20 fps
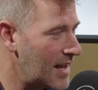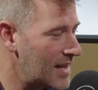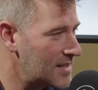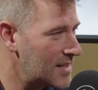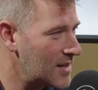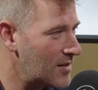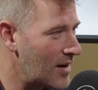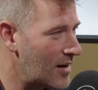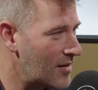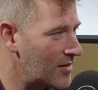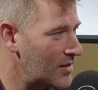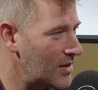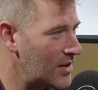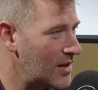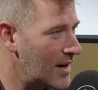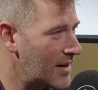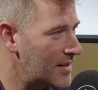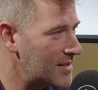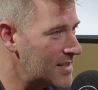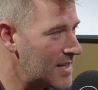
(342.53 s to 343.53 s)
as there are in the
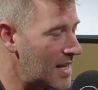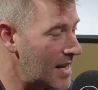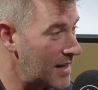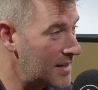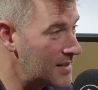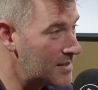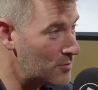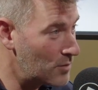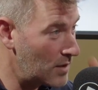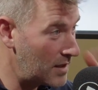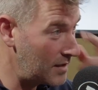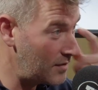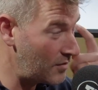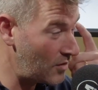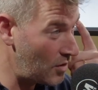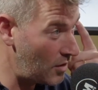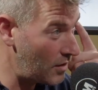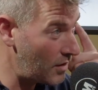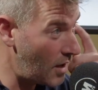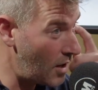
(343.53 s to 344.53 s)
United States, where you've
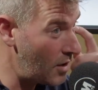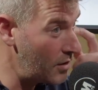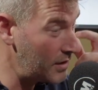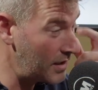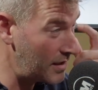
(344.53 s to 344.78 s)
got the